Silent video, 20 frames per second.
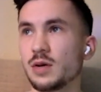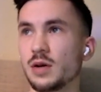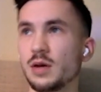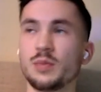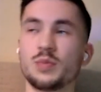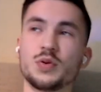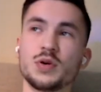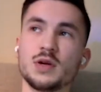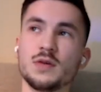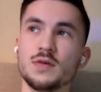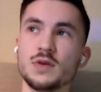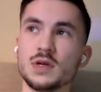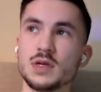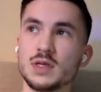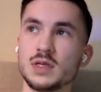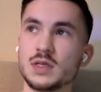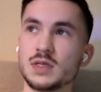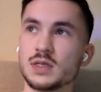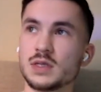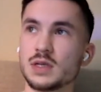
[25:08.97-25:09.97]
uh,
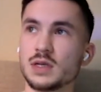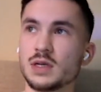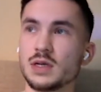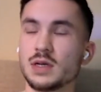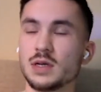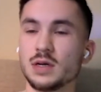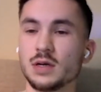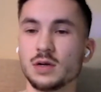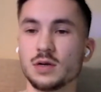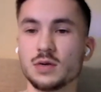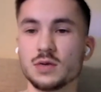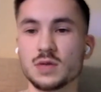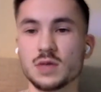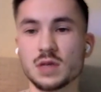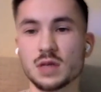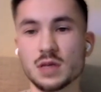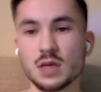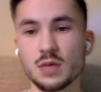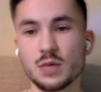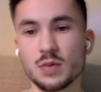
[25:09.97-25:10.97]
previous uh,
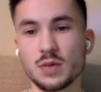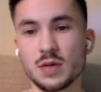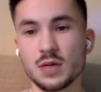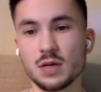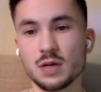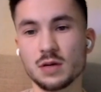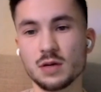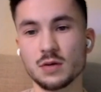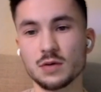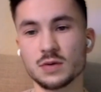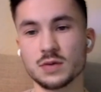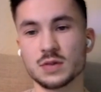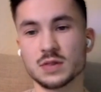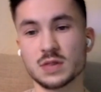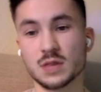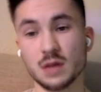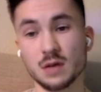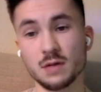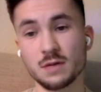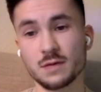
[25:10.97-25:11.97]
acoustic ep note to
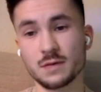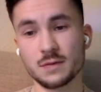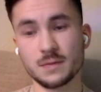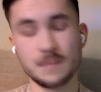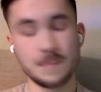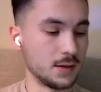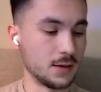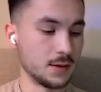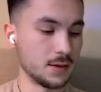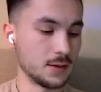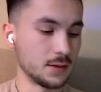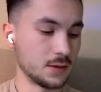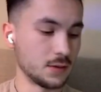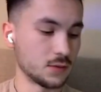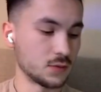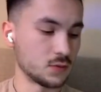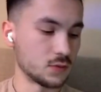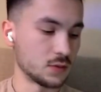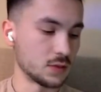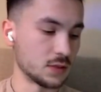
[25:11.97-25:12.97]
self mm-hmm. that
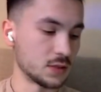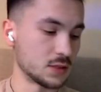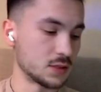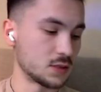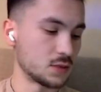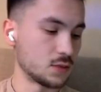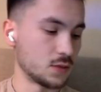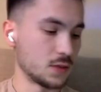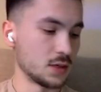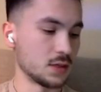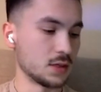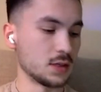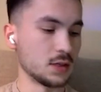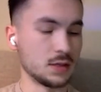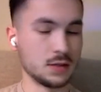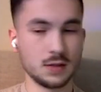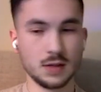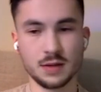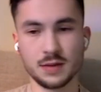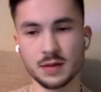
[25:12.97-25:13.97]
was released
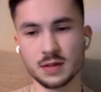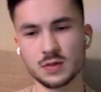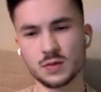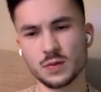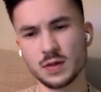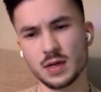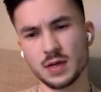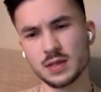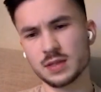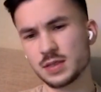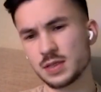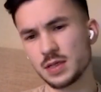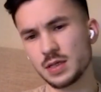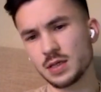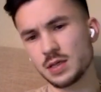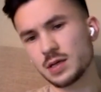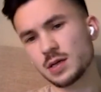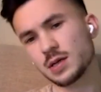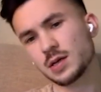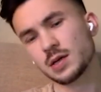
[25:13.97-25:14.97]
20 i think
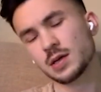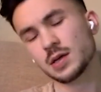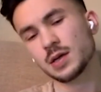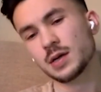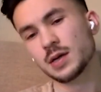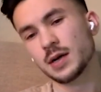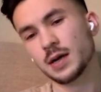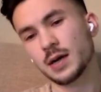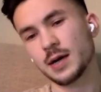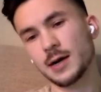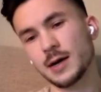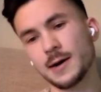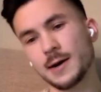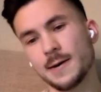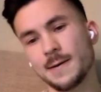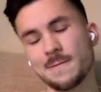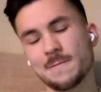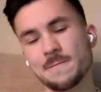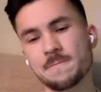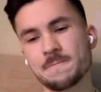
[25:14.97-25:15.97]
2018
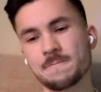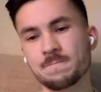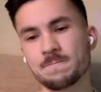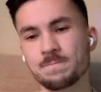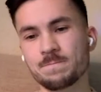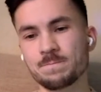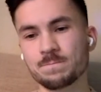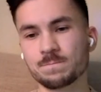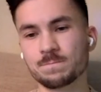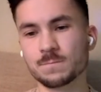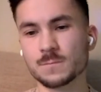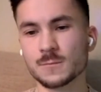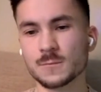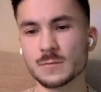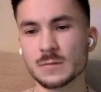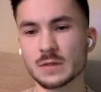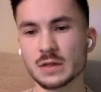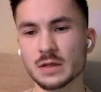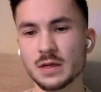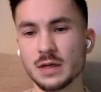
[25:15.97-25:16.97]
um,
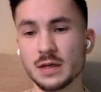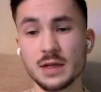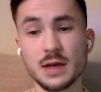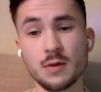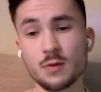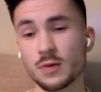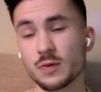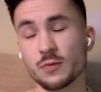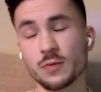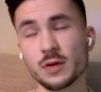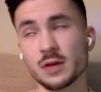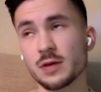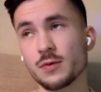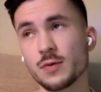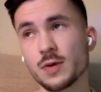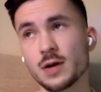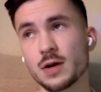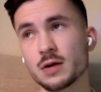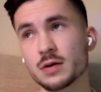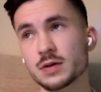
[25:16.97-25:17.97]
and that went really
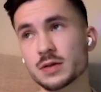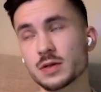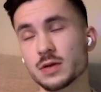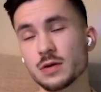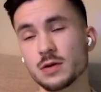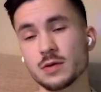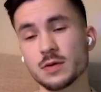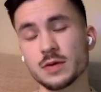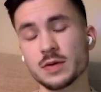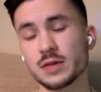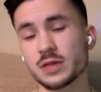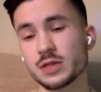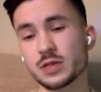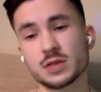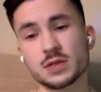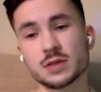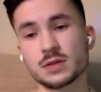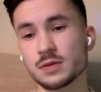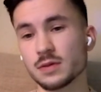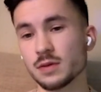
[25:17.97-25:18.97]
well so it's
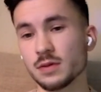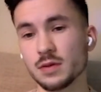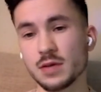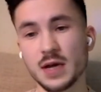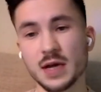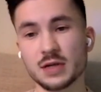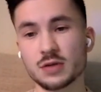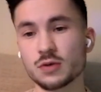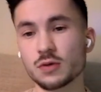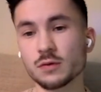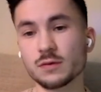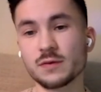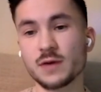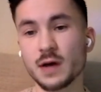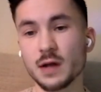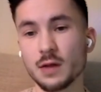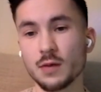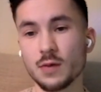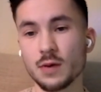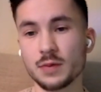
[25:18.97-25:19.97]
just a natural
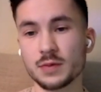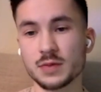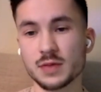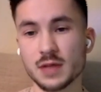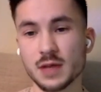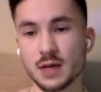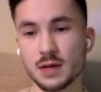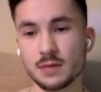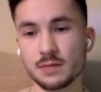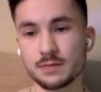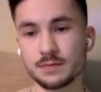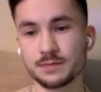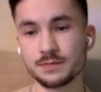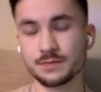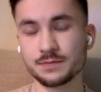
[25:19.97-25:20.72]
follow-up to that